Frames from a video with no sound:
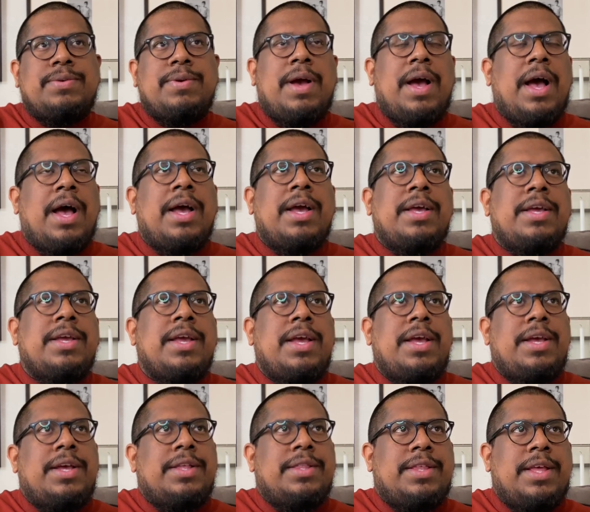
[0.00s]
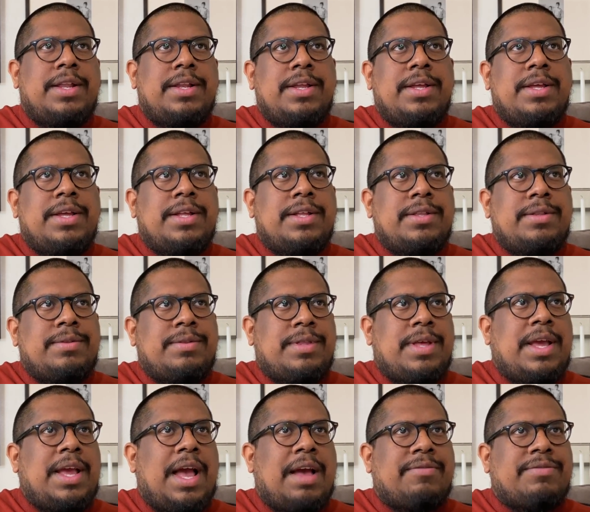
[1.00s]
high, then
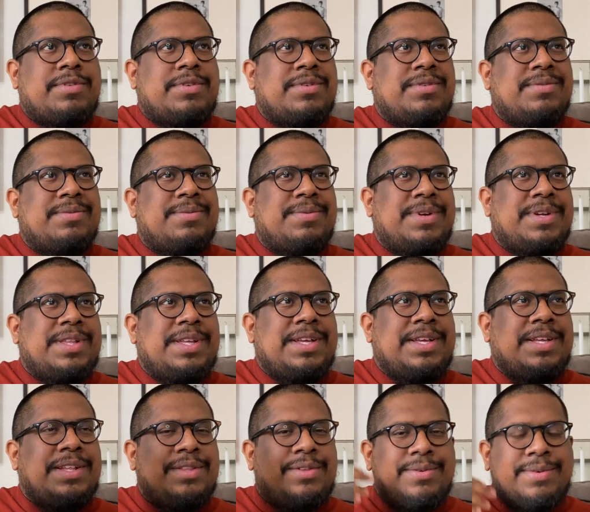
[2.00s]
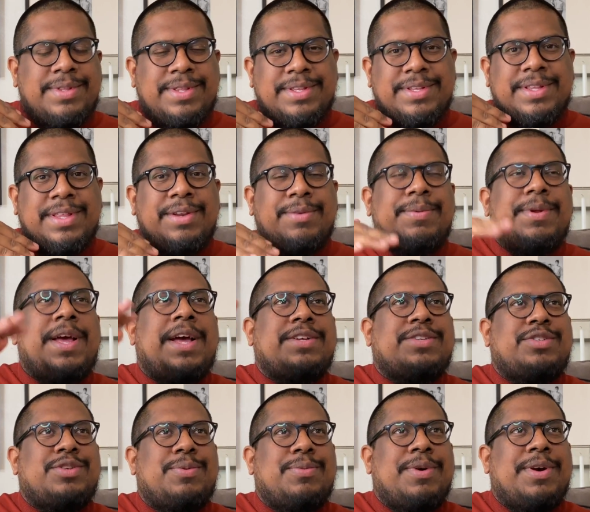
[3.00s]
they have to really do a little bit
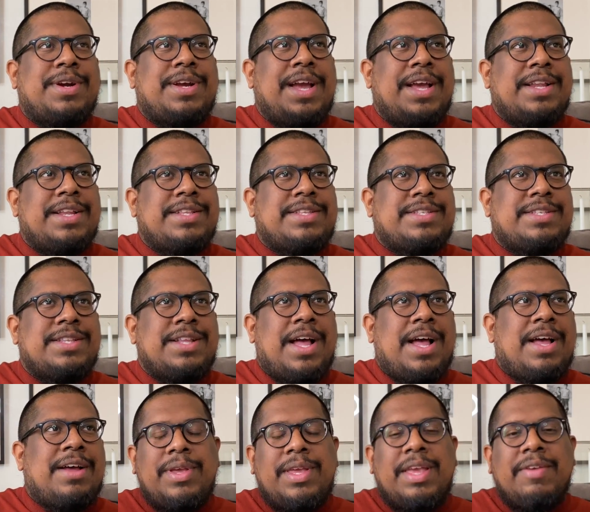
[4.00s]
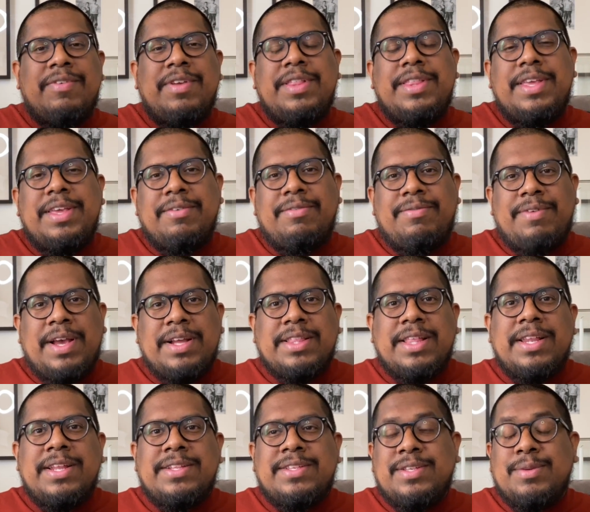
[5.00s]
extra work, and it's not giving the effect
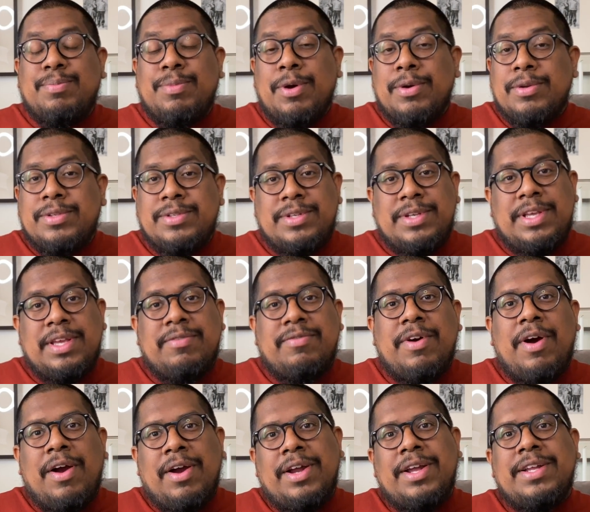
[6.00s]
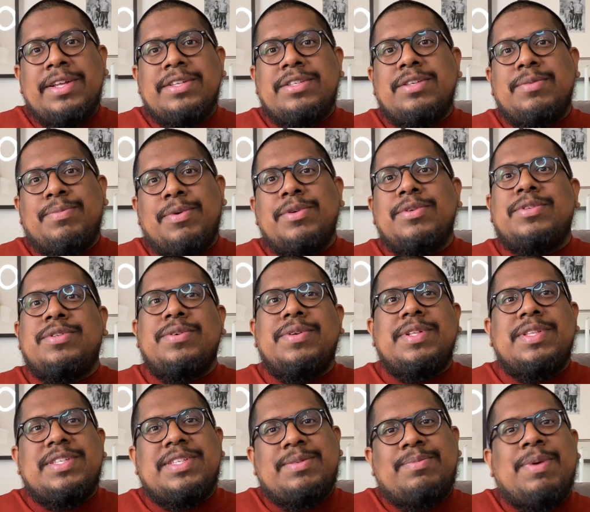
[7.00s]
that it's supposed to give. Art is supposed to
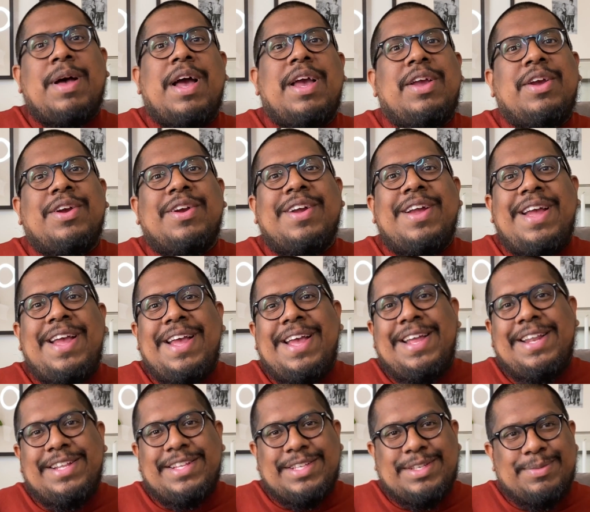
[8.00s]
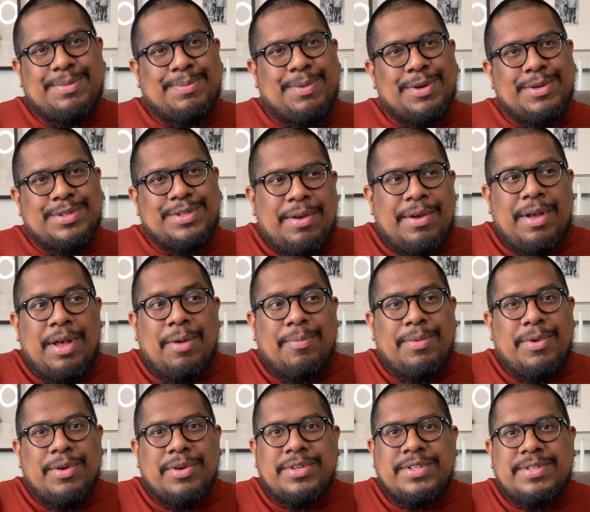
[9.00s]
inspire, and it's supposed to
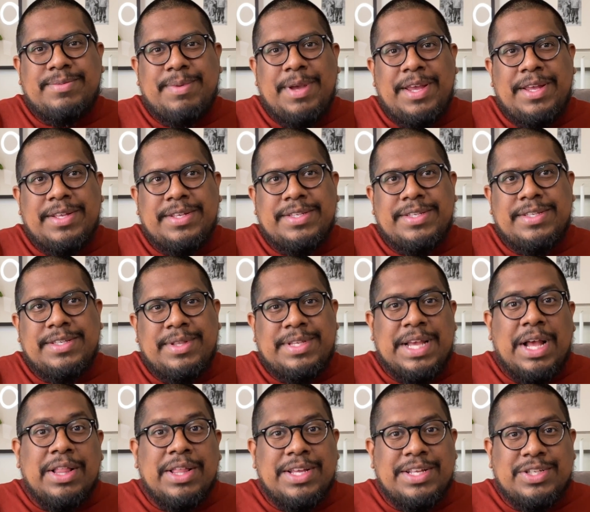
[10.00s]
help your space tell a